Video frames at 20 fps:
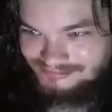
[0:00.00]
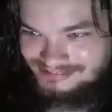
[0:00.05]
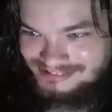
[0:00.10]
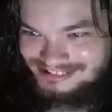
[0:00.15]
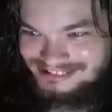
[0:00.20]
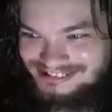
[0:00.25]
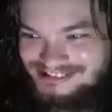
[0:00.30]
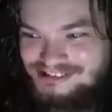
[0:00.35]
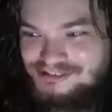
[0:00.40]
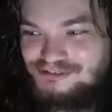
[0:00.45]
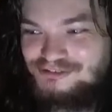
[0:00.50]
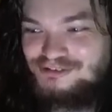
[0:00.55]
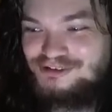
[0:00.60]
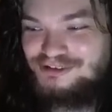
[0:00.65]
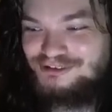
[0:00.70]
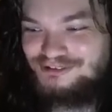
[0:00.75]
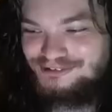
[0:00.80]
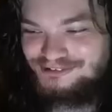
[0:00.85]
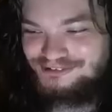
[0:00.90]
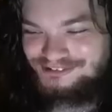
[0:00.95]

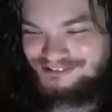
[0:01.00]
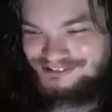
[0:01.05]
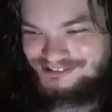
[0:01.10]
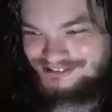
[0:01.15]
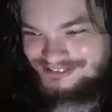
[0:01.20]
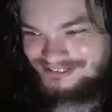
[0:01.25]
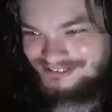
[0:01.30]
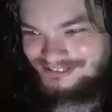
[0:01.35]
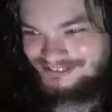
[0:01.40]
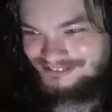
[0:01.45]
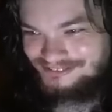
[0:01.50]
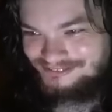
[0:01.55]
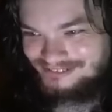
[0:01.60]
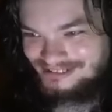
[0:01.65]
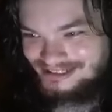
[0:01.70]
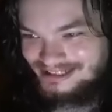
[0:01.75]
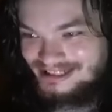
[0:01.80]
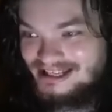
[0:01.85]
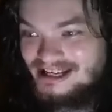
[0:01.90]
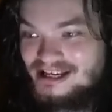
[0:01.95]
True, true,
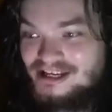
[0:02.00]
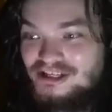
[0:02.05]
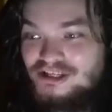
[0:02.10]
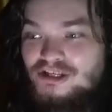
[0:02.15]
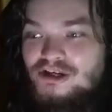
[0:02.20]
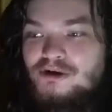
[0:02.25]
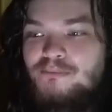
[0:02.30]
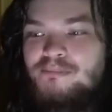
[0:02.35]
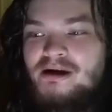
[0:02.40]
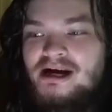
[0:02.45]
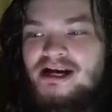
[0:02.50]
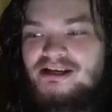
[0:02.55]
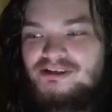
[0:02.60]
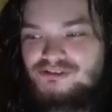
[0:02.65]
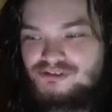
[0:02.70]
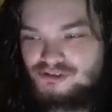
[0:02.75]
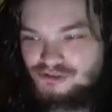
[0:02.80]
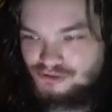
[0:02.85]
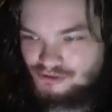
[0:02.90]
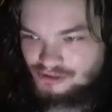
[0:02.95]
man. You know, Biden
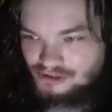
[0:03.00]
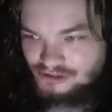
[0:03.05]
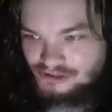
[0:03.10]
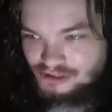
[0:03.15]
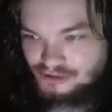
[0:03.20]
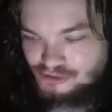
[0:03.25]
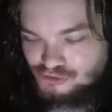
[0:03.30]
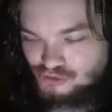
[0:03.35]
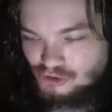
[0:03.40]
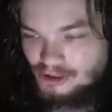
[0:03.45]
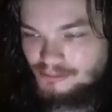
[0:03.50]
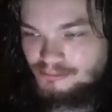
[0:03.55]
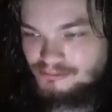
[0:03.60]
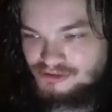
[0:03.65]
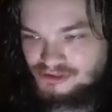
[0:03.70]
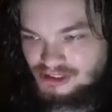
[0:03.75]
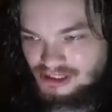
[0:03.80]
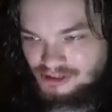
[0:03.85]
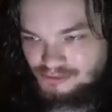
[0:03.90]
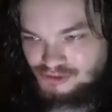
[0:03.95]
should do the thing Trump
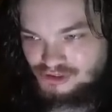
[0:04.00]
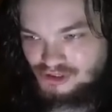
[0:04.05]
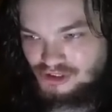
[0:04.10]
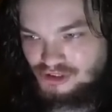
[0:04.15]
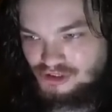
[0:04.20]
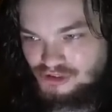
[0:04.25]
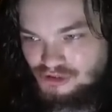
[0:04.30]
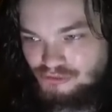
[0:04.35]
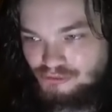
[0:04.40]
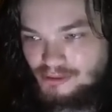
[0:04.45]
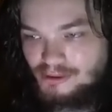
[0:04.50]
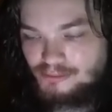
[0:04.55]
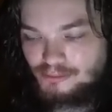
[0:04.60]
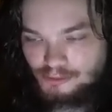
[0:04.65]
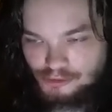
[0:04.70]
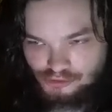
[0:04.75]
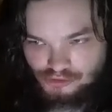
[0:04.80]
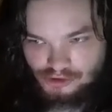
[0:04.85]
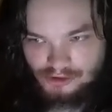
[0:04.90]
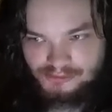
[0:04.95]
said he was going to do. Remember
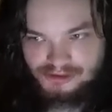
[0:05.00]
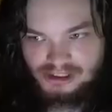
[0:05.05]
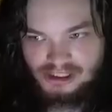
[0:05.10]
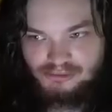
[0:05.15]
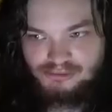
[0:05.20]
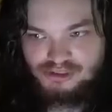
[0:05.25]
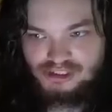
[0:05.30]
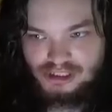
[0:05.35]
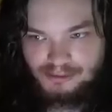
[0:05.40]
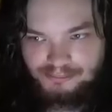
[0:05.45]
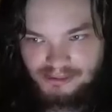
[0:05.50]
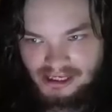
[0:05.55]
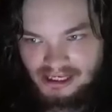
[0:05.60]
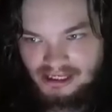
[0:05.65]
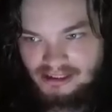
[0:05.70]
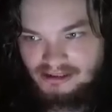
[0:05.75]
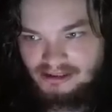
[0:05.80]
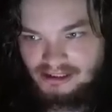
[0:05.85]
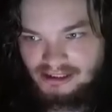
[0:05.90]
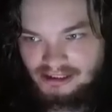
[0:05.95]
when Trump said he was going to
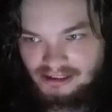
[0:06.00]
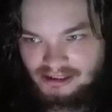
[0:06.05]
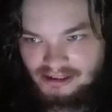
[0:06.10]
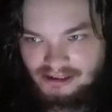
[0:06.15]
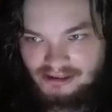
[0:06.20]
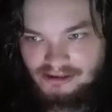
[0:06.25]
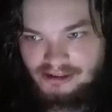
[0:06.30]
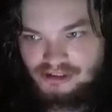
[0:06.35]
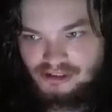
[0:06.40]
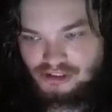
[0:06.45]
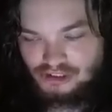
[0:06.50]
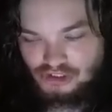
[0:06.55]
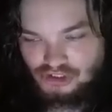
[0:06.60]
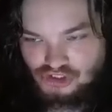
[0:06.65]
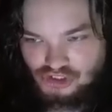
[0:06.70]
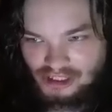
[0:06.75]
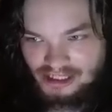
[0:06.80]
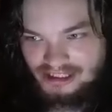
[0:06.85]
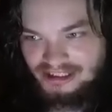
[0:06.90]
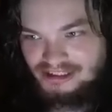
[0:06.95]
paint like a like a
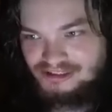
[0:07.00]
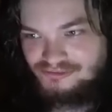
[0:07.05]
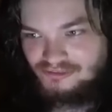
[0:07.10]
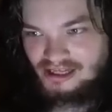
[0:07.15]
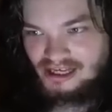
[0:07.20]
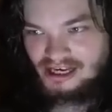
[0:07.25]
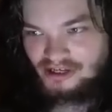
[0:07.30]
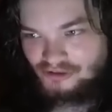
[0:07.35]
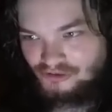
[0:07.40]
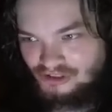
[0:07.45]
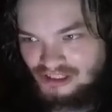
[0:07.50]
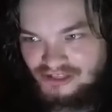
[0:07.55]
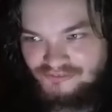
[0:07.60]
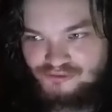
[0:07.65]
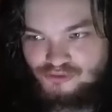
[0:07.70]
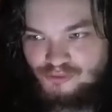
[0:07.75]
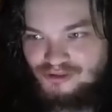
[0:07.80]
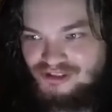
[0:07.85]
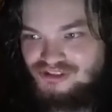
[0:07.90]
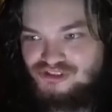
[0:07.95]
Chinese flag on an F
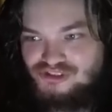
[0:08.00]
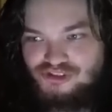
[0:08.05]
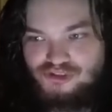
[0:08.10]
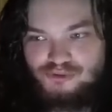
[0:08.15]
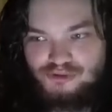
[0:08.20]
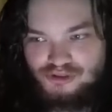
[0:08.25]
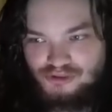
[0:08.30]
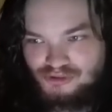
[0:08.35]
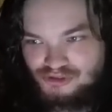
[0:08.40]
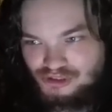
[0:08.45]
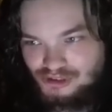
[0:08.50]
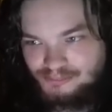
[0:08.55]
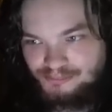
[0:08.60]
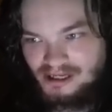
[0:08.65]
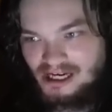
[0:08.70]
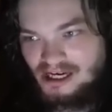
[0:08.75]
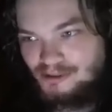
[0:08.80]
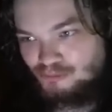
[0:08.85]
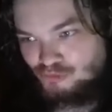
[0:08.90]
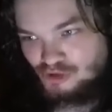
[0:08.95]
twenty-two and use it to
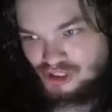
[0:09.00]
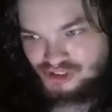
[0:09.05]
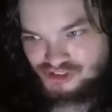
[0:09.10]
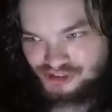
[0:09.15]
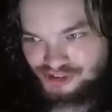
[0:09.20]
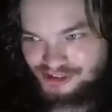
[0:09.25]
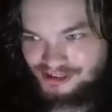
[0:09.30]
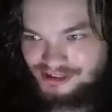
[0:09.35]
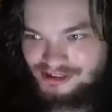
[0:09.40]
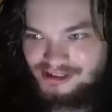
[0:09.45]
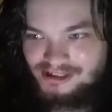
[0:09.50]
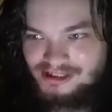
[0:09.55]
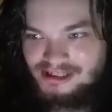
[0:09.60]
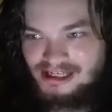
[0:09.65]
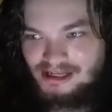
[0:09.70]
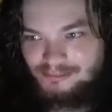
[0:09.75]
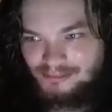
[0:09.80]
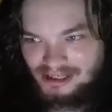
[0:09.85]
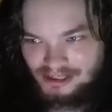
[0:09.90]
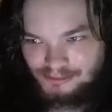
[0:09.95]
bomb Russia
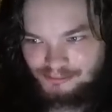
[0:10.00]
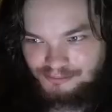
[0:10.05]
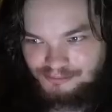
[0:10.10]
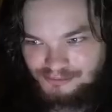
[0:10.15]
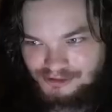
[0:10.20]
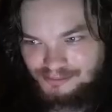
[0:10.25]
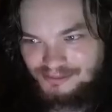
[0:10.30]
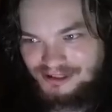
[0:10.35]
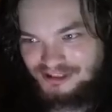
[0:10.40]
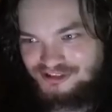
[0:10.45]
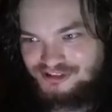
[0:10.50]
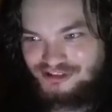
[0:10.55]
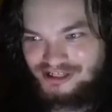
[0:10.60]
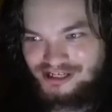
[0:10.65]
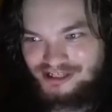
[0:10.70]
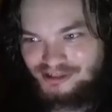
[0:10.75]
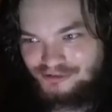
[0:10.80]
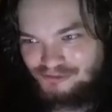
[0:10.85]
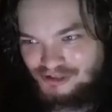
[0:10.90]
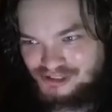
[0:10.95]
and make to make
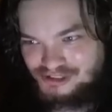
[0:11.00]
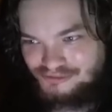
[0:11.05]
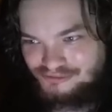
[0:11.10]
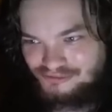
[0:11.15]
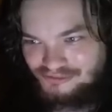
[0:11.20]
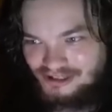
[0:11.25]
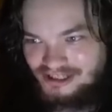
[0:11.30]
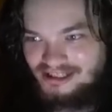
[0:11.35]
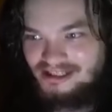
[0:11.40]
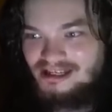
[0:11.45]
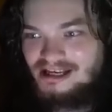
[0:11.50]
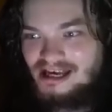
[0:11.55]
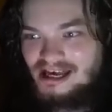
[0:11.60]
China and Russia fight?